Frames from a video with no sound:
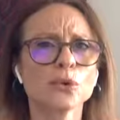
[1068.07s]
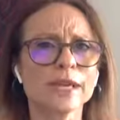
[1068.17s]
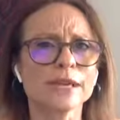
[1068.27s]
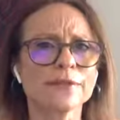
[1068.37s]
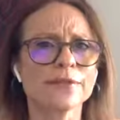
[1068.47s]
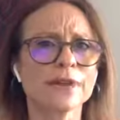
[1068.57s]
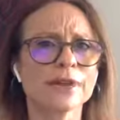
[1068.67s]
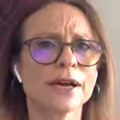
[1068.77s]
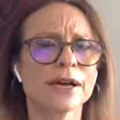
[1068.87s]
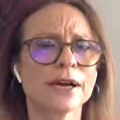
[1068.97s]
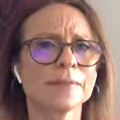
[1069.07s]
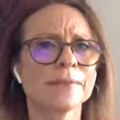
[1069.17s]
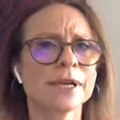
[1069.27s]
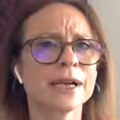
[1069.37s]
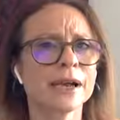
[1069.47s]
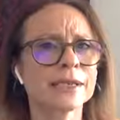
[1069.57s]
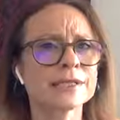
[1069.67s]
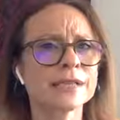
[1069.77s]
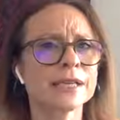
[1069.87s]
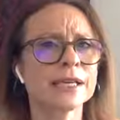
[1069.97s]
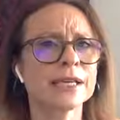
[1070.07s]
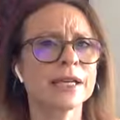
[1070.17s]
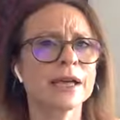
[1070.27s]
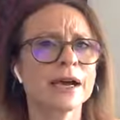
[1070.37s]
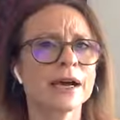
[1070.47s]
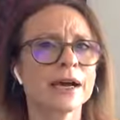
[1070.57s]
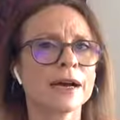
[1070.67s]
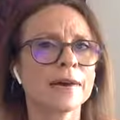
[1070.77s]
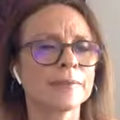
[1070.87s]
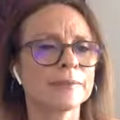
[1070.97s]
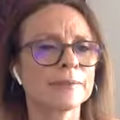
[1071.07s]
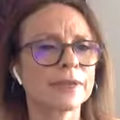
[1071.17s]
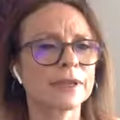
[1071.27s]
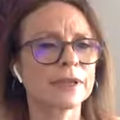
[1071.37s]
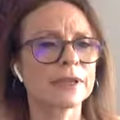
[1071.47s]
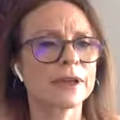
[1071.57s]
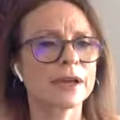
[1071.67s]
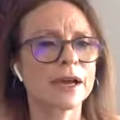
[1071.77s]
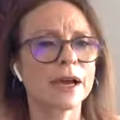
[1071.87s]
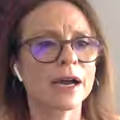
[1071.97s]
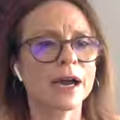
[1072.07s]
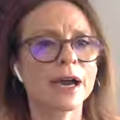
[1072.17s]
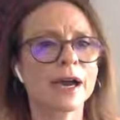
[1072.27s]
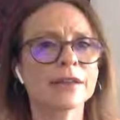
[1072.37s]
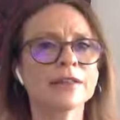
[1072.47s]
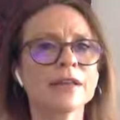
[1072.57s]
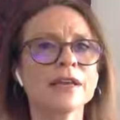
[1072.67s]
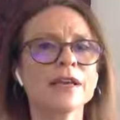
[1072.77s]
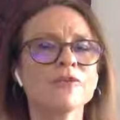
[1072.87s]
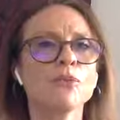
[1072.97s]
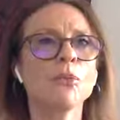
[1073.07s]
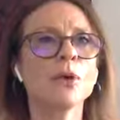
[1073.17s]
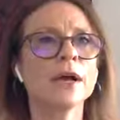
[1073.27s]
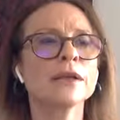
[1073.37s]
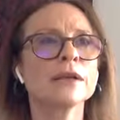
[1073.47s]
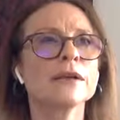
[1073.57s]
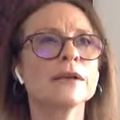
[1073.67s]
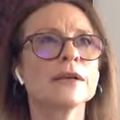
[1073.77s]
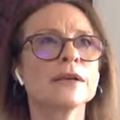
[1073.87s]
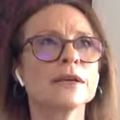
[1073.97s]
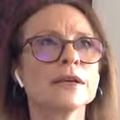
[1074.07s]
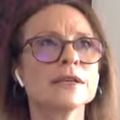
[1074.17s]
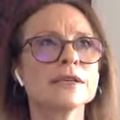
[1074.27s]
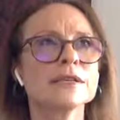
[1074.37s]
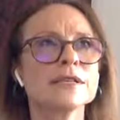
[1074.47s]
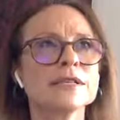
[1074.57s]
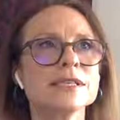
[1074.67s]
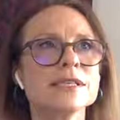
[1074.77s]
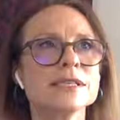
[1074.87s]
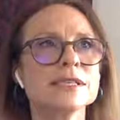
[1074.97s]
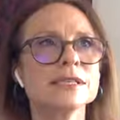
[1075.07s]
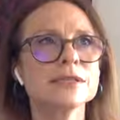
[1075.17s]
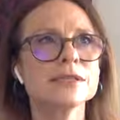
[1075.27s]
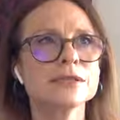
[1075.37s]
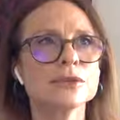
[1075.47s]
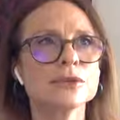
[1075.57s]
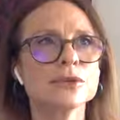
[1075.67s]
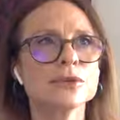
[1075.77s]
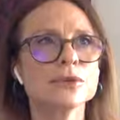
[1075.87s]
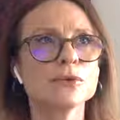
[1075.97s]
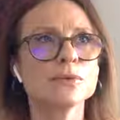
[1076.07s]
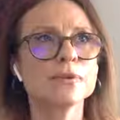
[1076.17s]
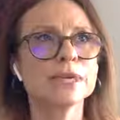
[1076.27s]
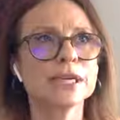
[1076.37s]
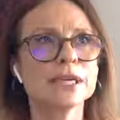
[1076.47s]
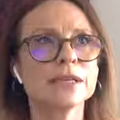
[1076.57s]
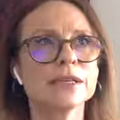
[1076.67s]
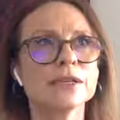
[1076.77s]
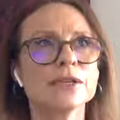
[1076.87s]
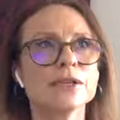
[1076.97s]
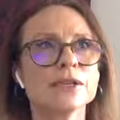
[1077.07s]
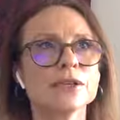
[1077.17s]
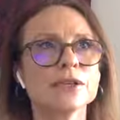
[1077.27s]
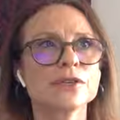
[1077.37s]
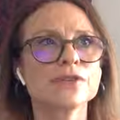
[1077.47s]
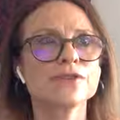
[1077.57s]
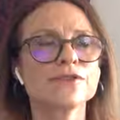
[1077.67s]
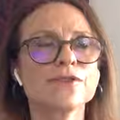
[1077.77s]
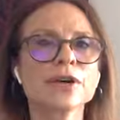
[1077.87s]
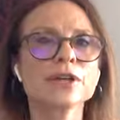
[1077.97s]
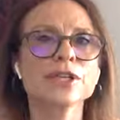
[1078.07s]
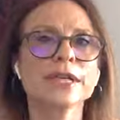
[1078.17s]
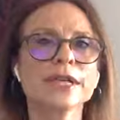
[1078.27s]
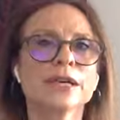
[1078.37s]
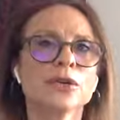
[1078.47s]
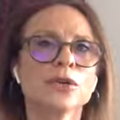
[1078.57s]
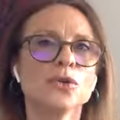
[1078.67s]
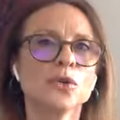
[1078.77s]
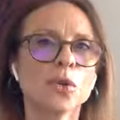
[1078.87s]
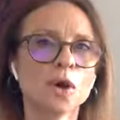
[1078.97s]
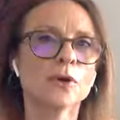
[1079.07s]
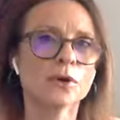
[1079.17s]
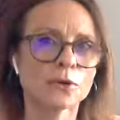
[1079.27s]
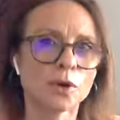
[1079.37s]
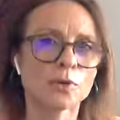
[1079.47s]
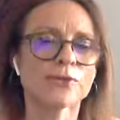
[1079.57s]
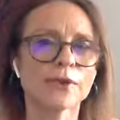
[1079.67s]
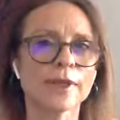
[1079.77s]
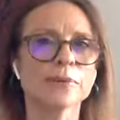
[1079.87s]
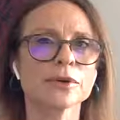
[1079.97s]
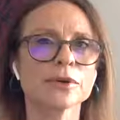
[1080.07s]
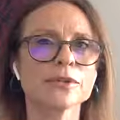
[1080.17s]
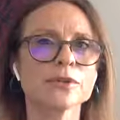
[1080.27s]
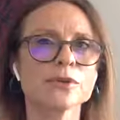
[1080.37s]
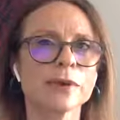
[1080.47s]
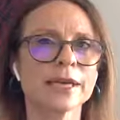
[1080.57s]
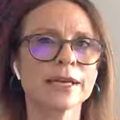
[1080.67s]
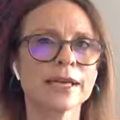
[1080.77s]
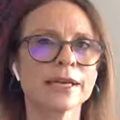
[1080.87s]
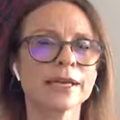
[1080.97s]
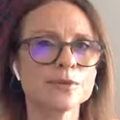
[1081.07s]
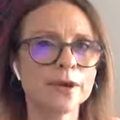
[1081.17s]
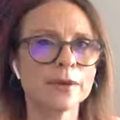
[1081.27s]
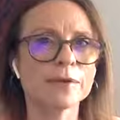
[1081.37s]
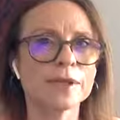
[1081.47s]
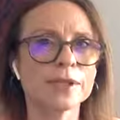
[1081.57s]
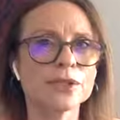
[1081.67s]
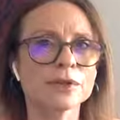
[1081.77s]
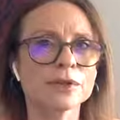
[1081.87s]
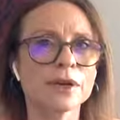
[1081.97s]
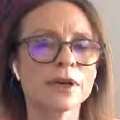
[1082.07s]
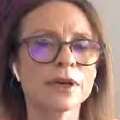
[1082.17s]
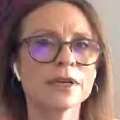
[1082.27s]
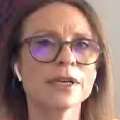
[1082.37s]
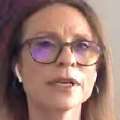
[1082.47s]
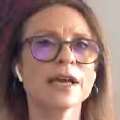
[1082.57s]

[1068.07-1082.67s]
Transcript: grieve. But honestly, I think if one ceases to begin functioning in a normal for that person's way, again, it's probably too long.